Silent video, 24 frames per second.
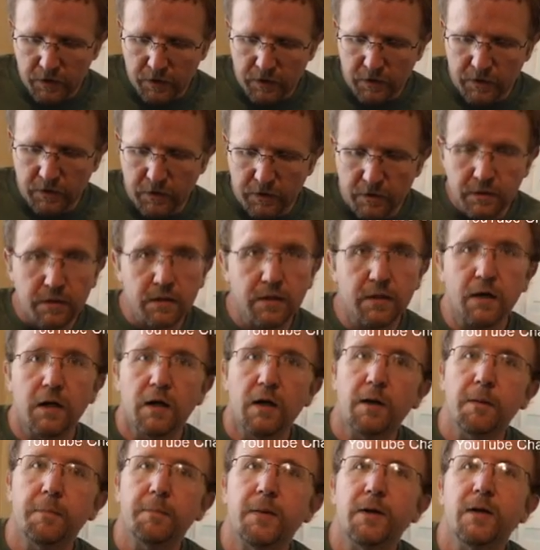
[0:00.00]
anything
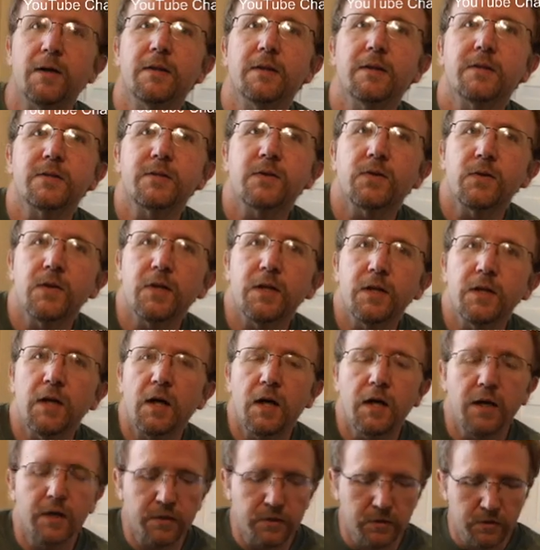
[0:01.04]
up on the screen
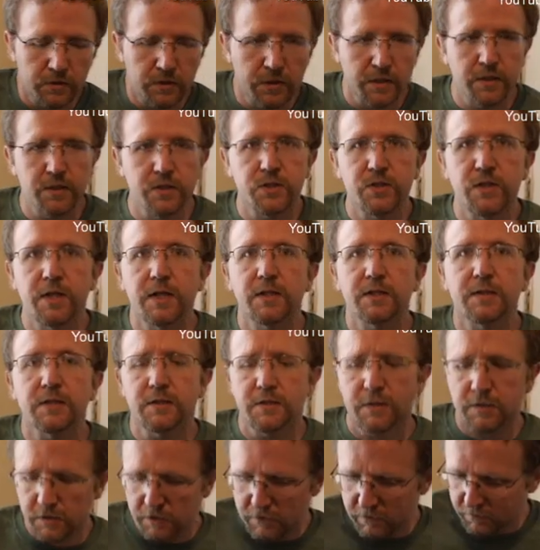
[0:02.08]
other than just